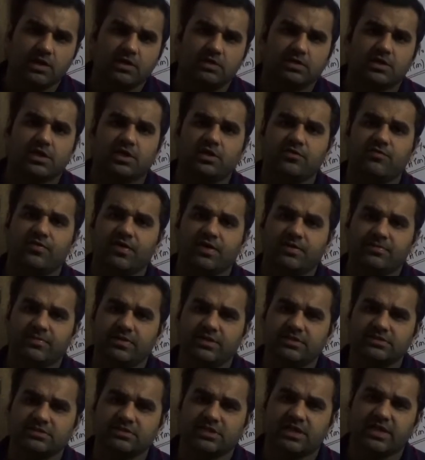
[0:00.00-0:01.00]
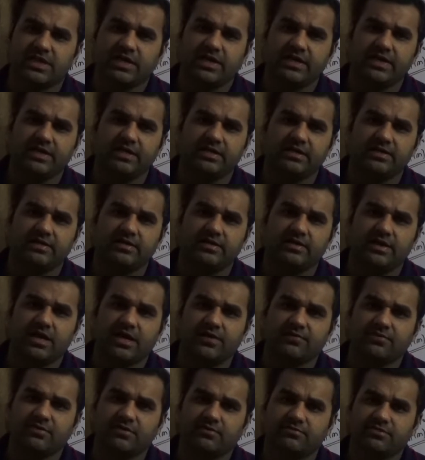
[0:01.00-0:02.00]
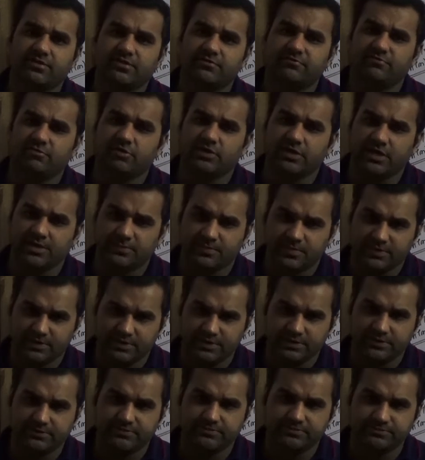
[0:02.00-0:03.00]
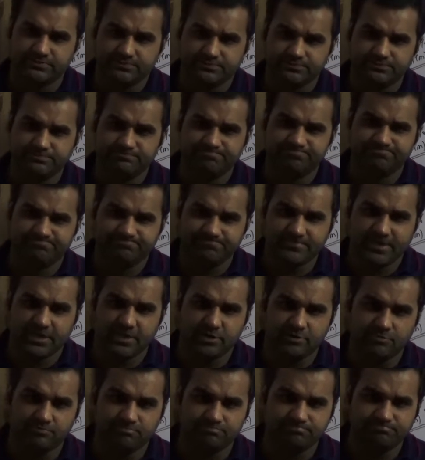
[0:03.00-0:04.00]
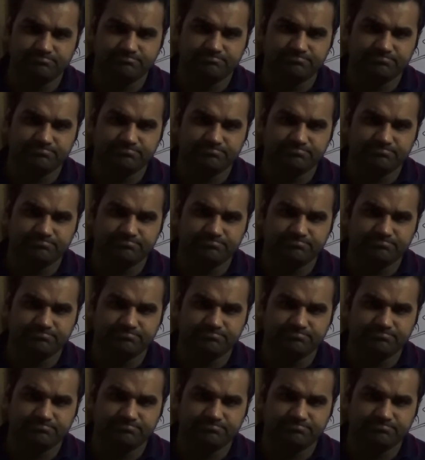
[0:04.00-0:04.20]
Thank you very much, and have a wonderful time ahead. Thank you.